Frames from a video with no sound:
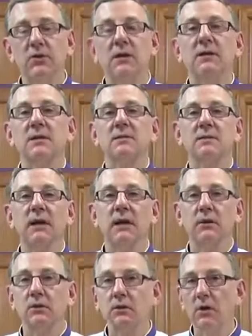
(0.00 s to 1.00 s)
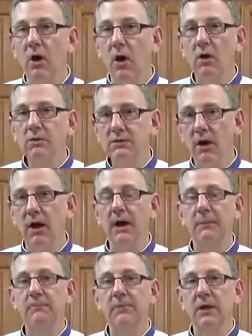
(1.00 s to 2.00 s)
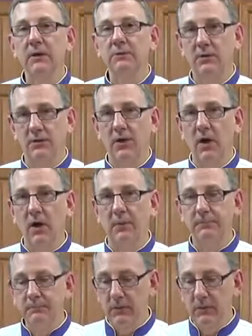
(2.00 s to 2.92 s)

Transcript: it doesn't take a long time to thaw.